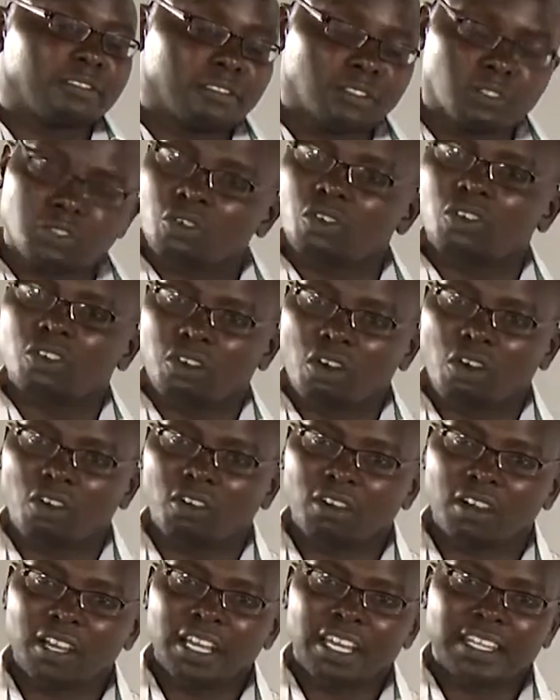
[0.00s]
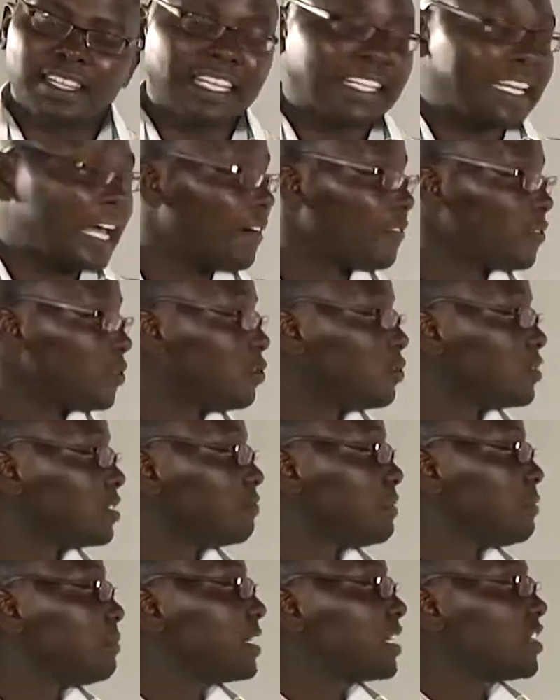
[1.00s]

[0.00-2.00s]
so long that I have to use maybe